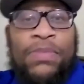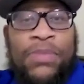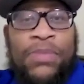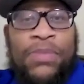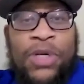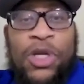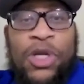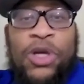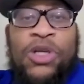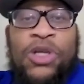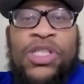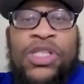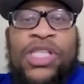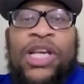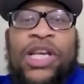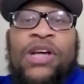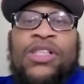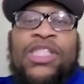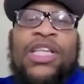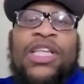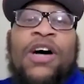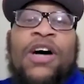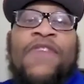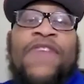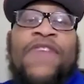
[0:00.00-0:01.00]
Do you see
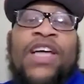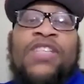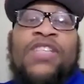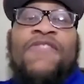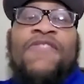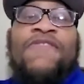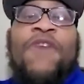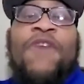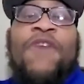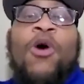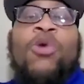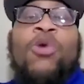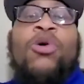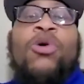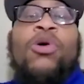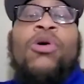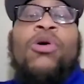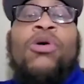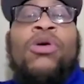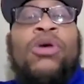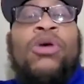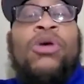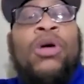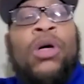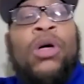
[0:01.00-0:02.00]
yourself as a
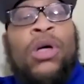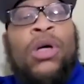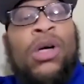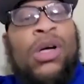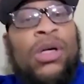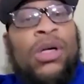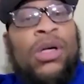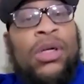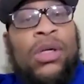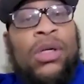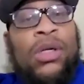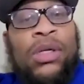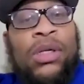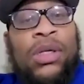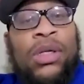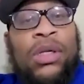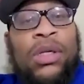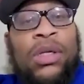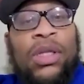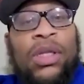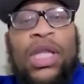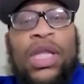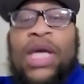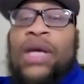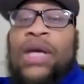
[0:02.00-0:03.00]
vocal
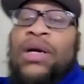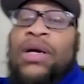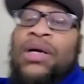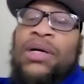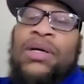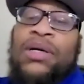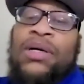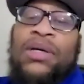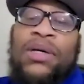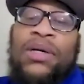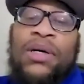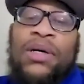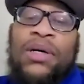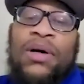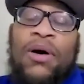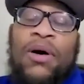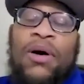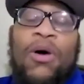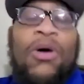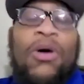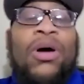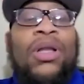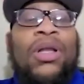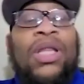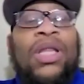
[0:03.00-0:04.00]
leader
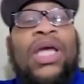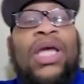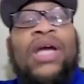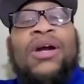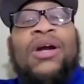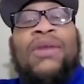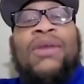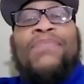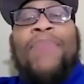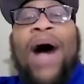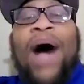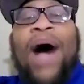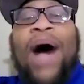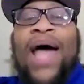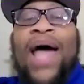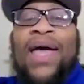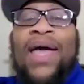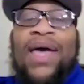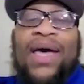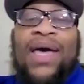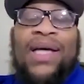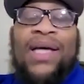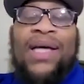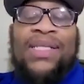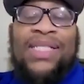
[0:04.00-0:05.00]
or a leader by
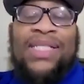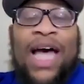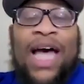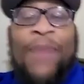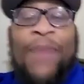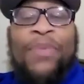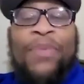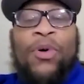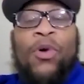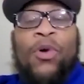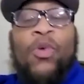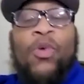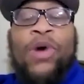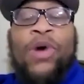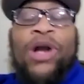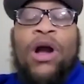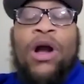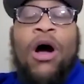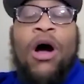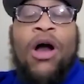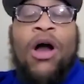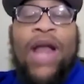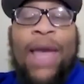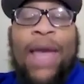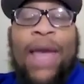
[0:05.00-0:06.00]
example when
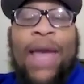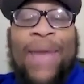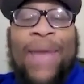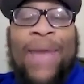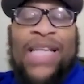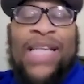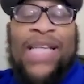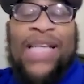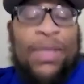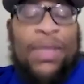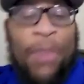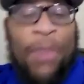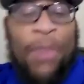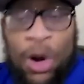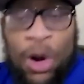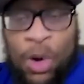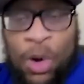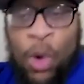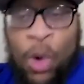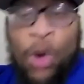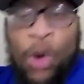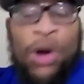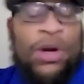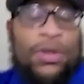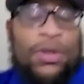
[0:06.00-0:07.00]
you're on that basketball
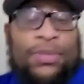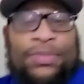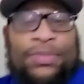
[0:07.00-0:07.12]
court?